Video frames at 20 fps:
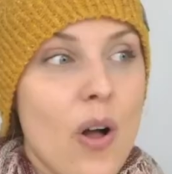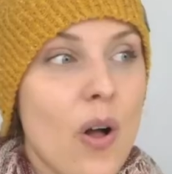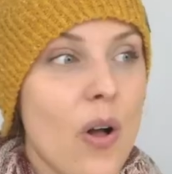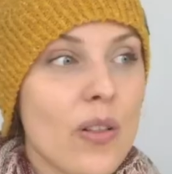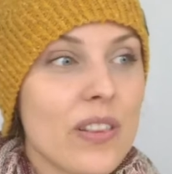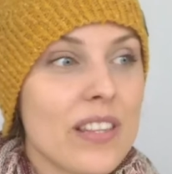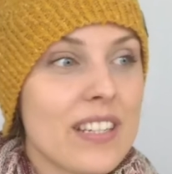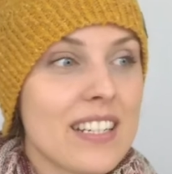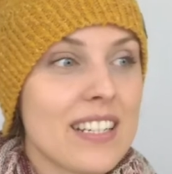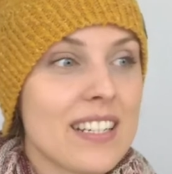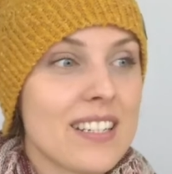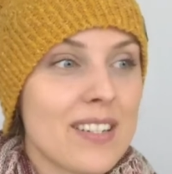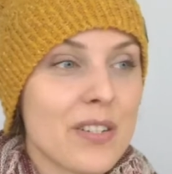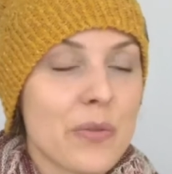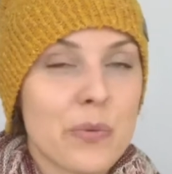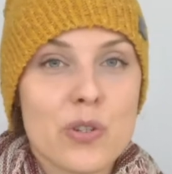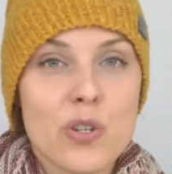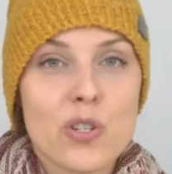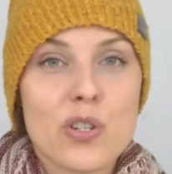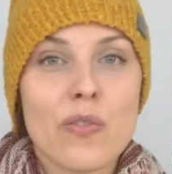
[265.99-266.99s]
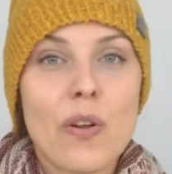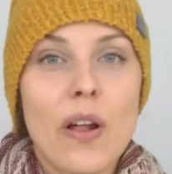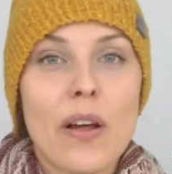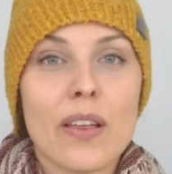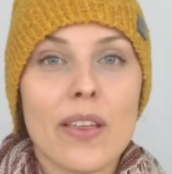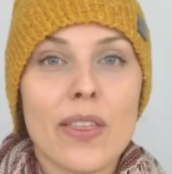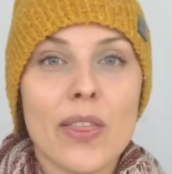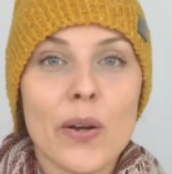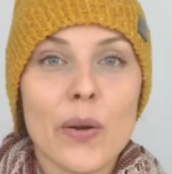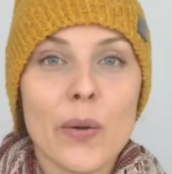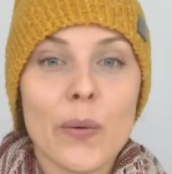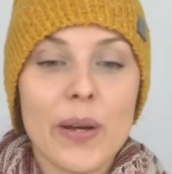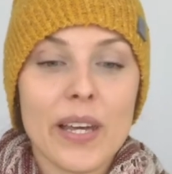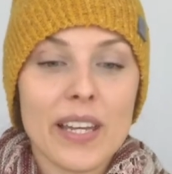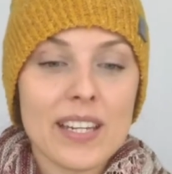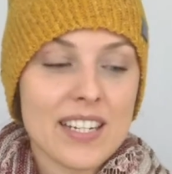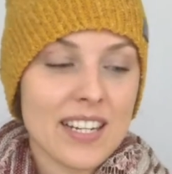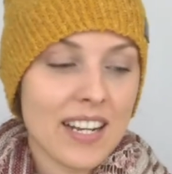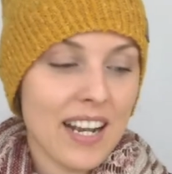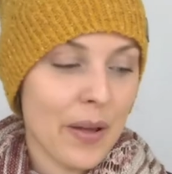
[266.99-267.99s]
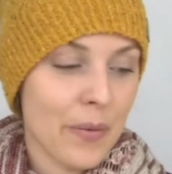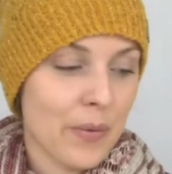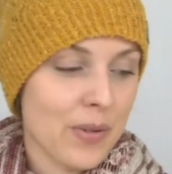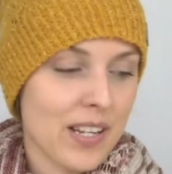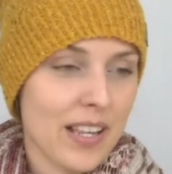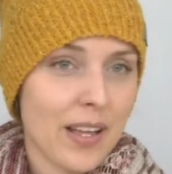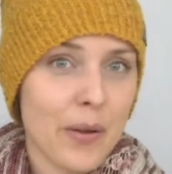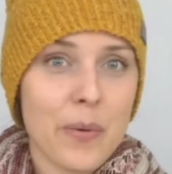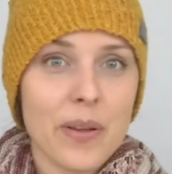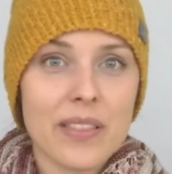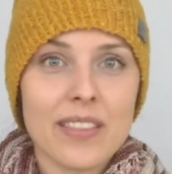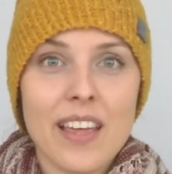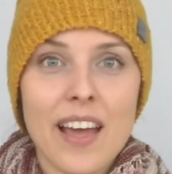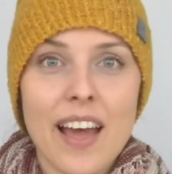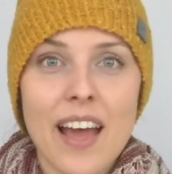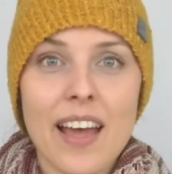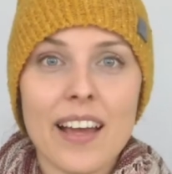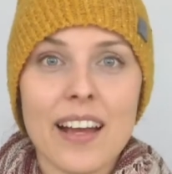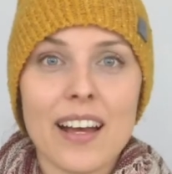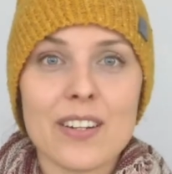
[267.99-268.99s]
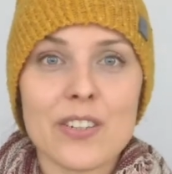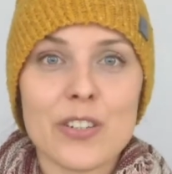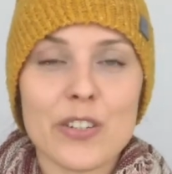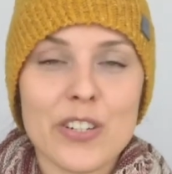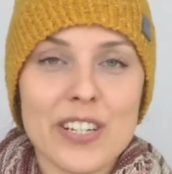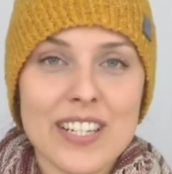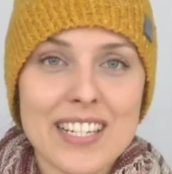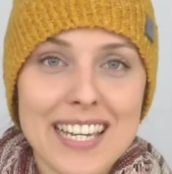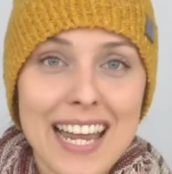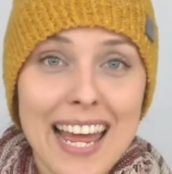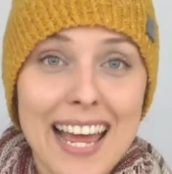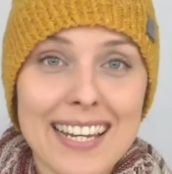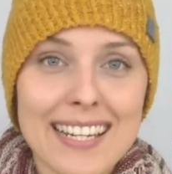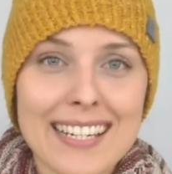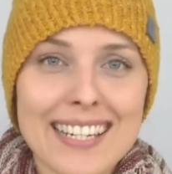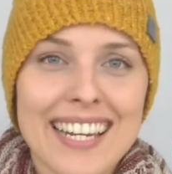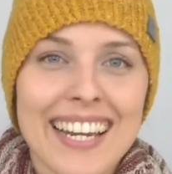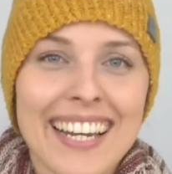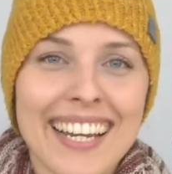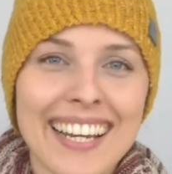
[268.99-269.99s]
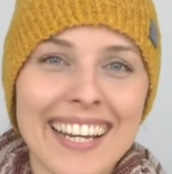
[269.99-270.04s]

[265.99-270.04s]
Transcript: All the knitters were just flying through it and I was like, what the heck? I don't understand.